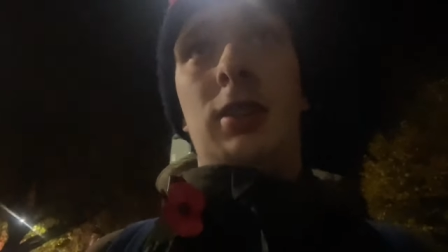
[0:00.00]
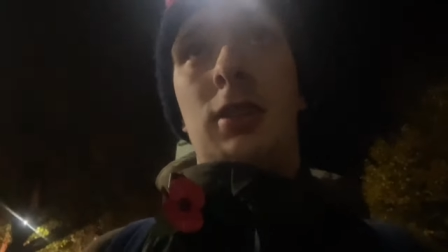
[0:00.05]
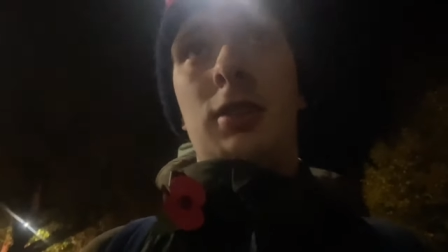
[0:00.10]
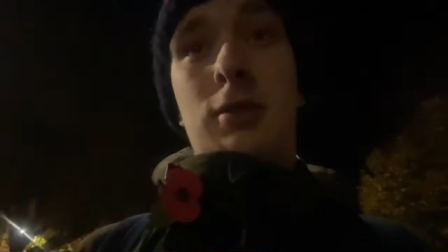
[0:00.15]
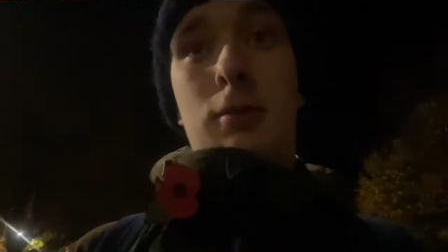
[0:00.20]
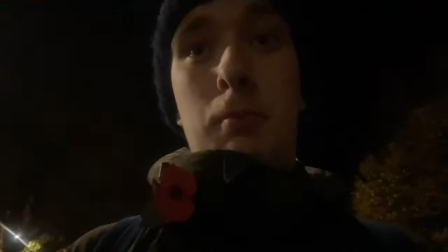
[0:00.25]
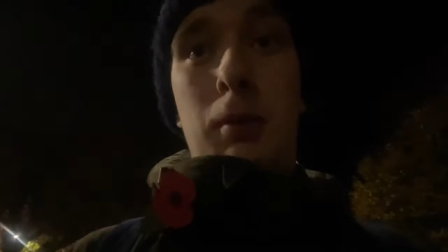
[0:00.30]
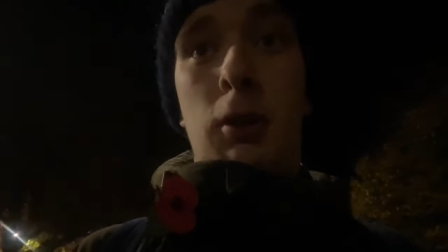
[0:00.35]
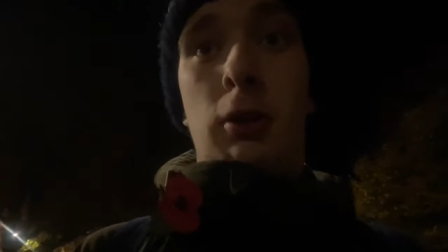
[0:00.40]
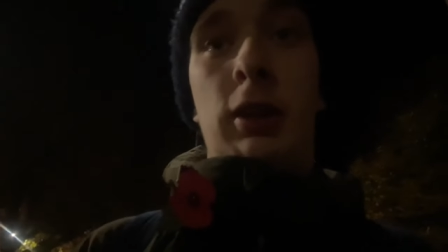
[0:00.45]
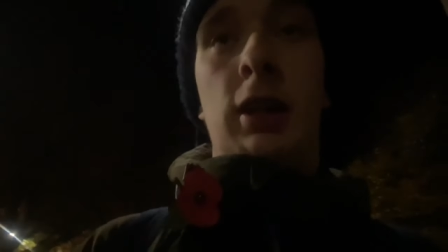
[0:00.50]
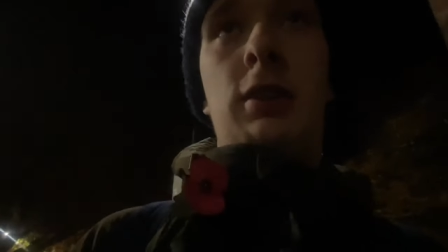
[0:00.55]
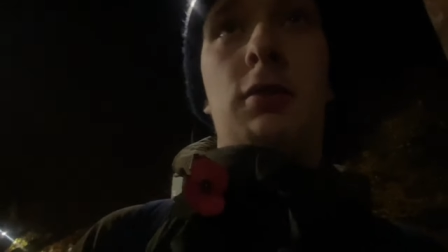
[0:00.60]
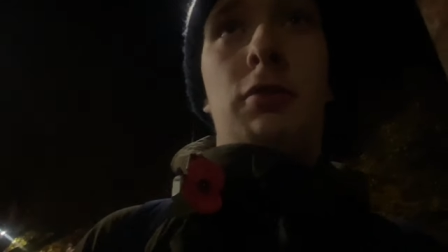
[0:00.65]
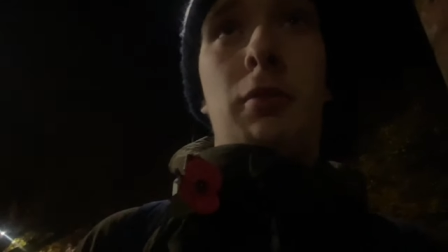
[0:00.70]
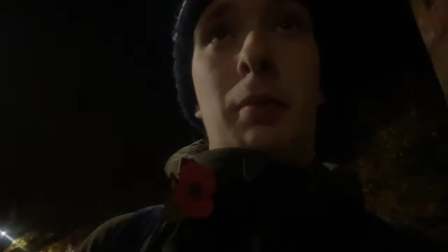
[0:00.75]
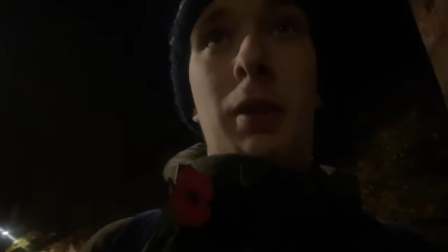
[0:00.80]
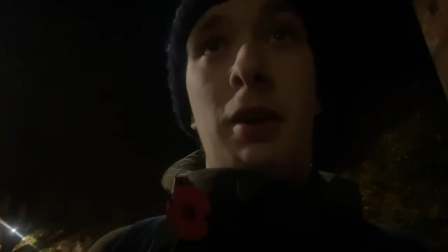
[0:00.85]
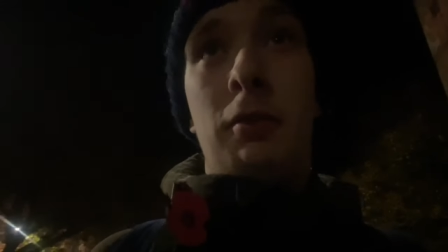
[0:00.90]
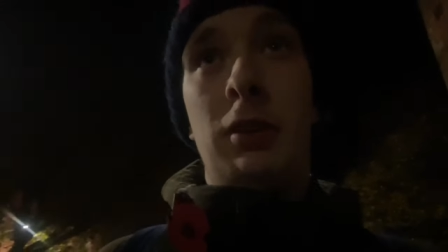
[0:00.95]
to be honest
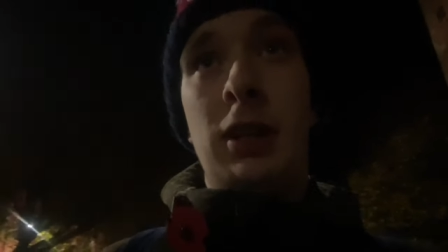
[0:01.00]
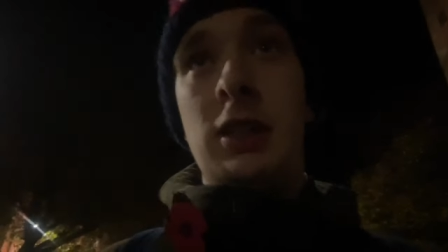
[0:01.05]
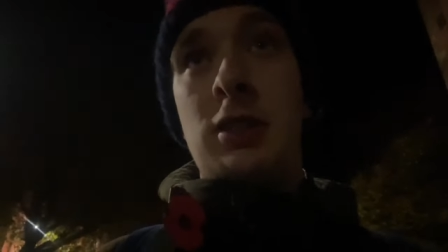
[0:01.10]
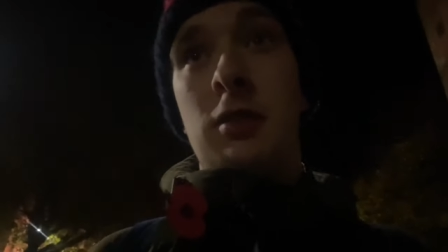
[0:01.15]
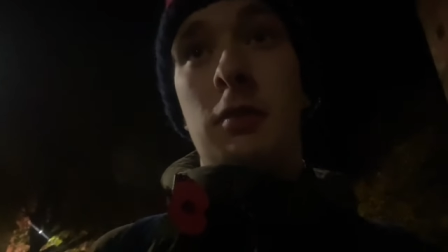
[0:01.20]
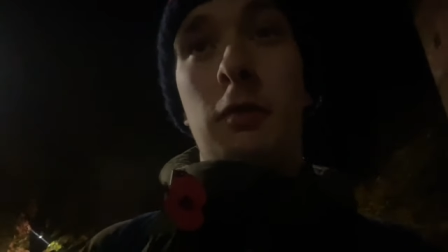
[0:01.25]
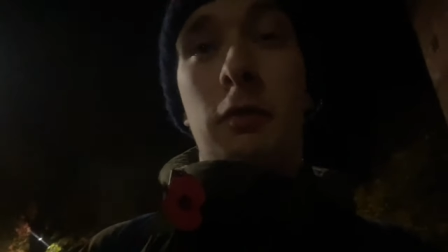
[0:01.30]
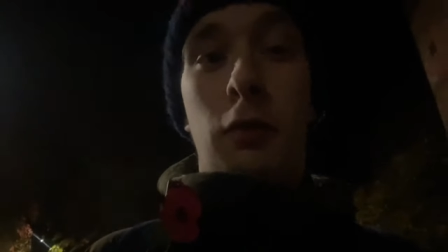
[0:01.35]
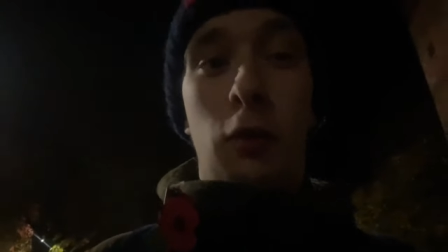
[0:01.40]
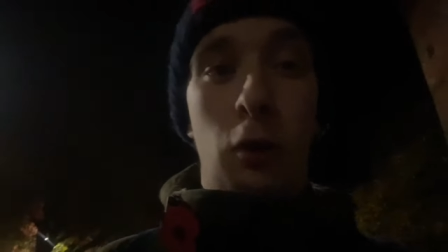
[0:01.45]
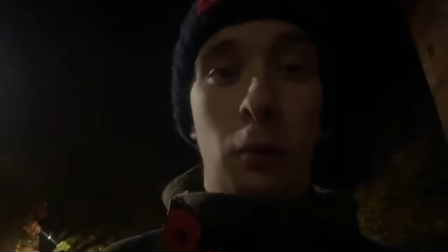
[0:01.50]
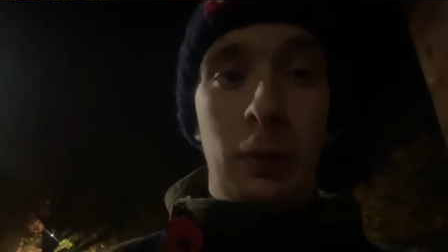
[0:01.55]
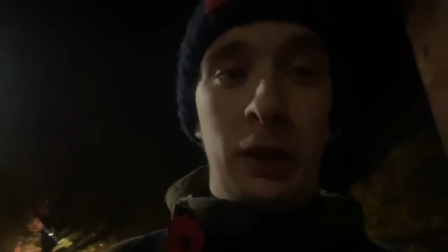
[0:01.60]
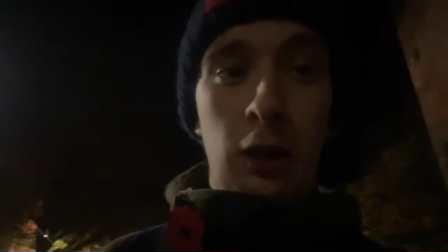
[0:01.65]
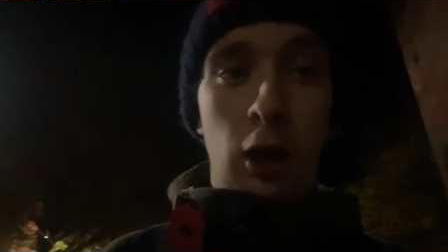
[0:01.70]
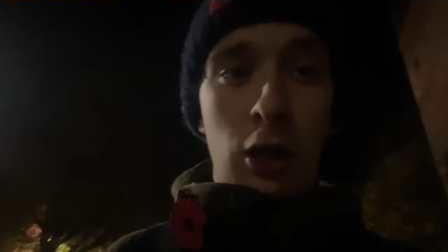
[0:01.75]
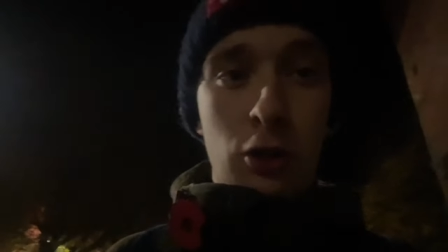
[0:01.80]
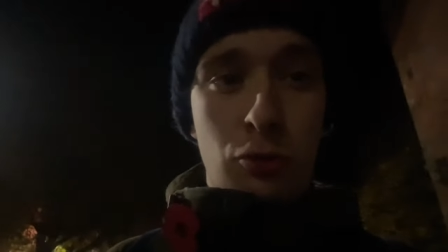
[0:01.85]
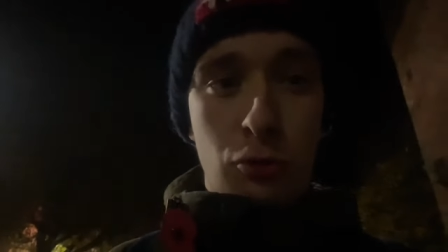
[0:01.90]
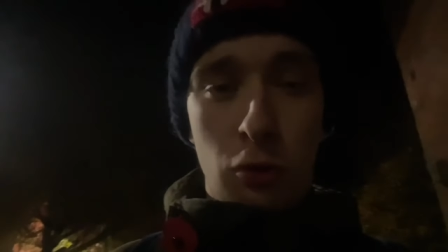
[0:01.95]
from their recent form they
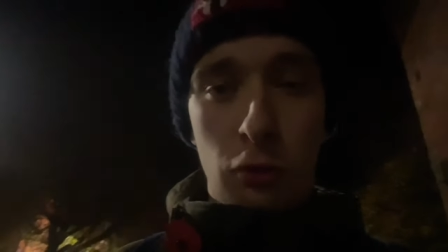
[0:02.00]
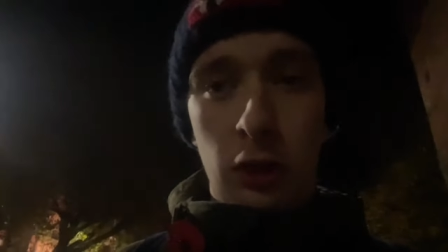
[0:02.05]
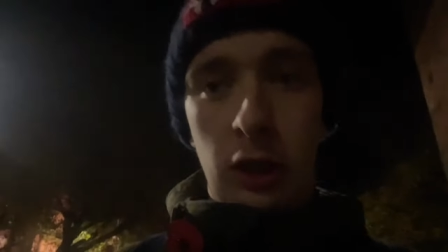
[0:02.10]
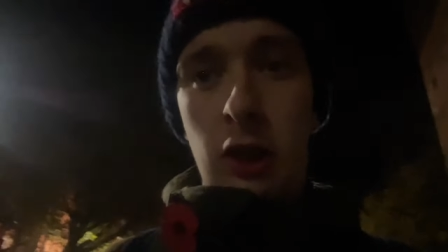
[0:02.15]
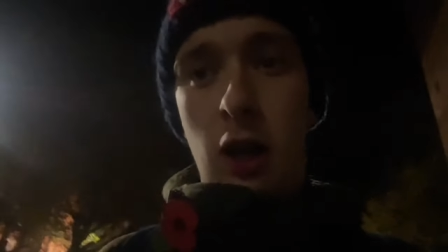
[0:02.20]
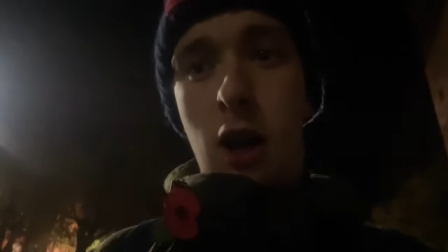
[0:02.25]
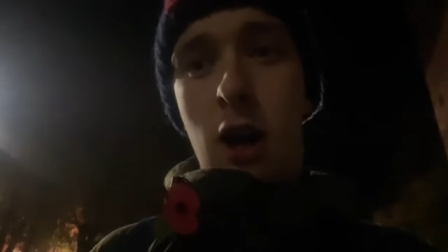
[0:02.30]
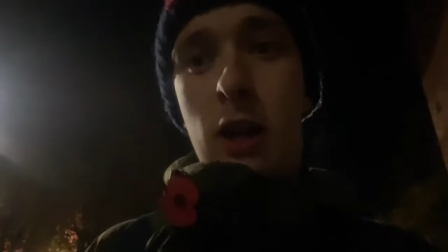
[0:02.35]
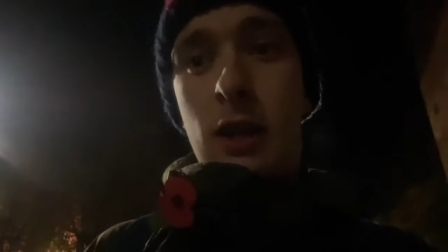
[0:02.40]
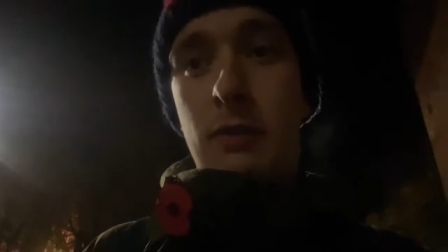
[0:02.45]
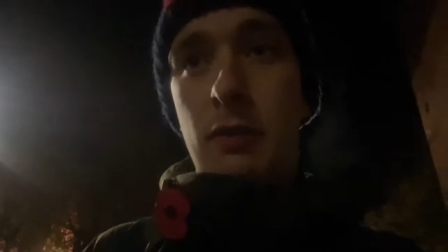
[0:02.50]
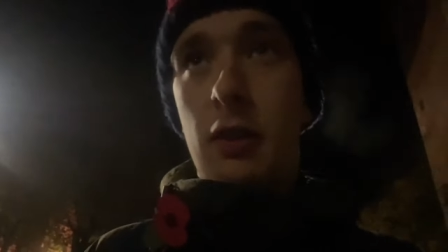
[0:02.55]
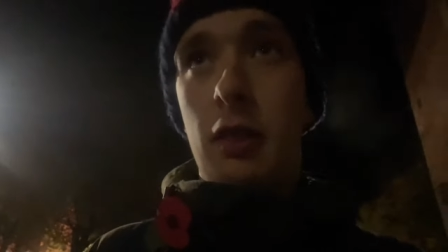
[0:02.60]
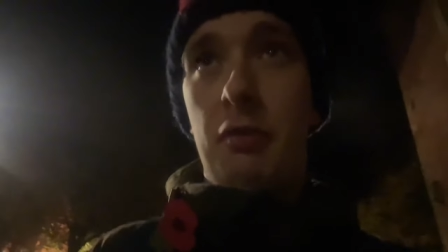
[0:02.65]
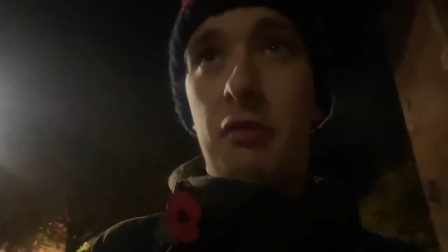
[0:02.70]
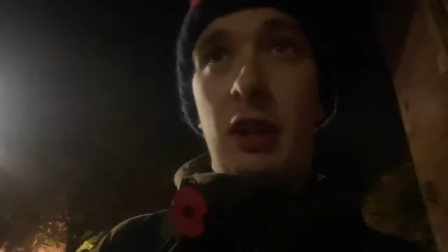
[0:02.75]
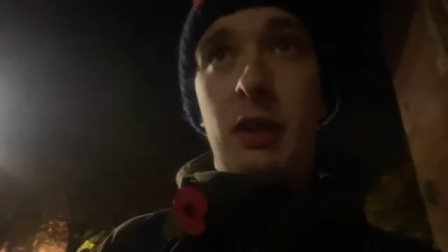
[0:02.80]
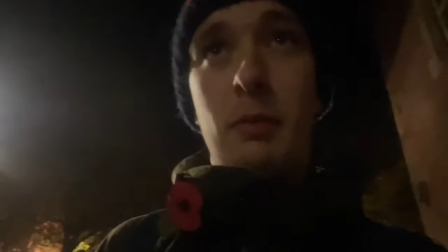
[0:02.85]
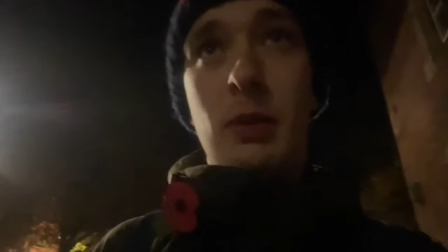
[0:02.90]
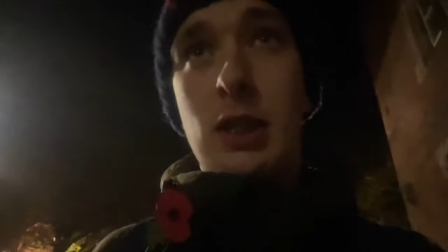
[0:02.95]
got a draw at Cardiff and
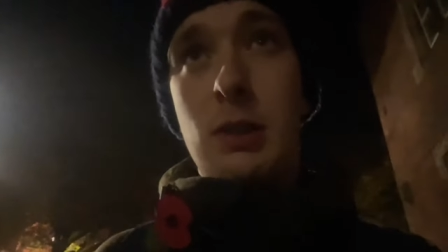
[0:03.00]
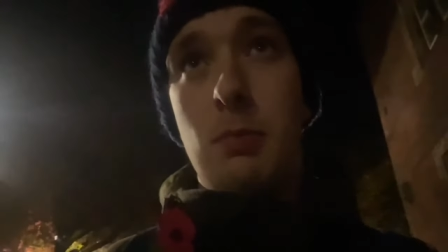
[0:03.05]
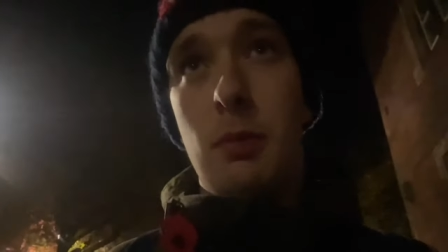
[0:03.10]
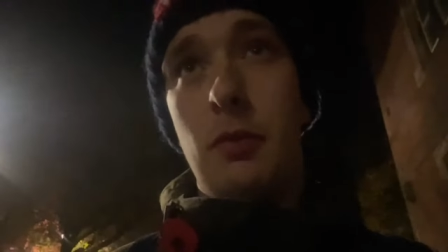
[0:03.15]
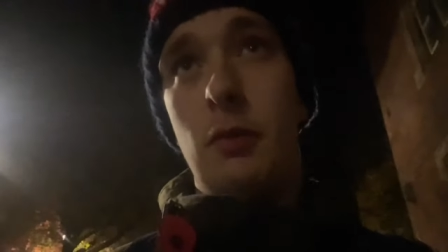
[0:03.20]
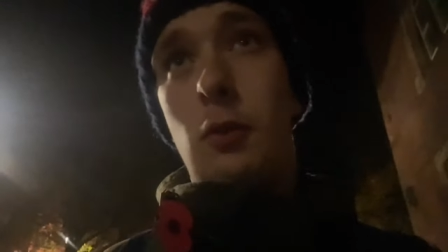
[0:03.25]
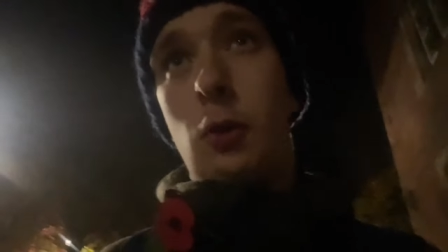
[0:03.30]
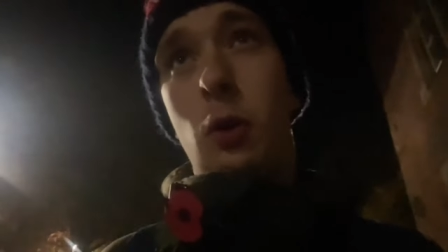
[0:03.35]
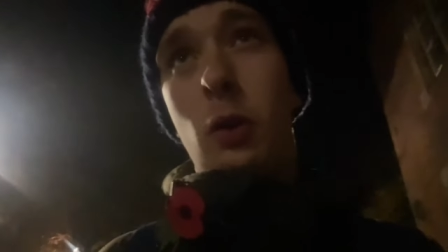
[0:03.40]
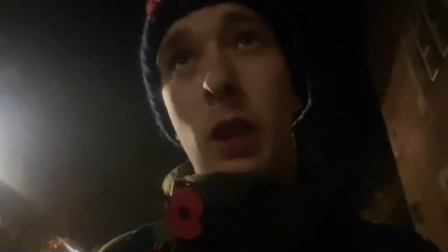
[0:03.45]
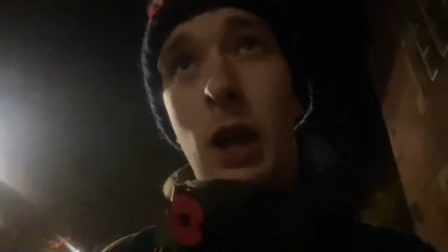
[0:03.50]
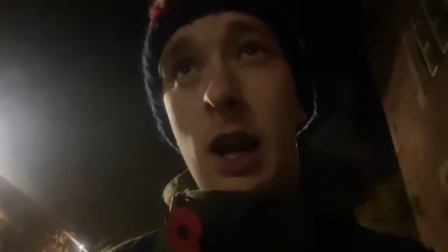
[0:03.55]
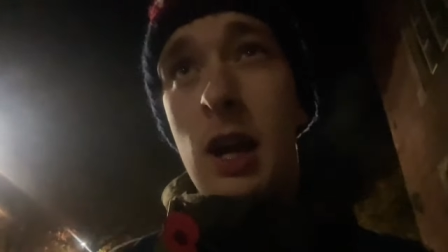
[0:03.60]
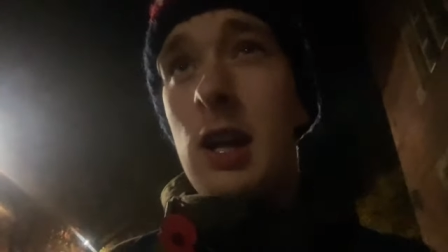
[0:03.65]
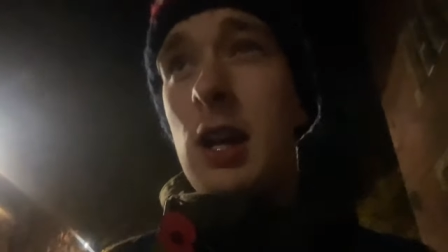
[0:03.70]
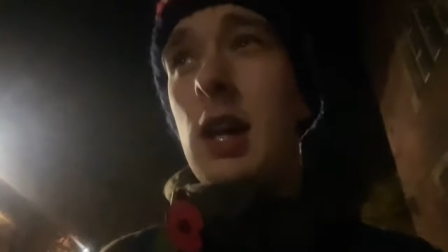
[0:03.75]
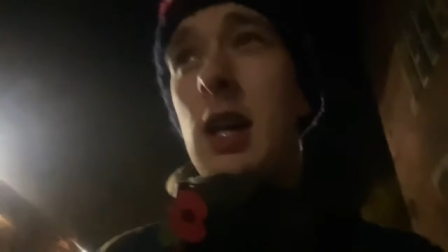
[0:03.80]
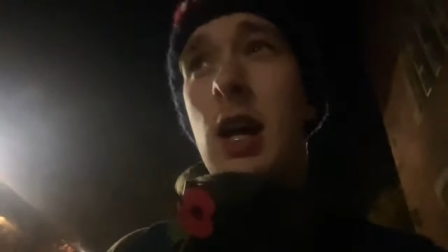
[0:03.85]
three wins before that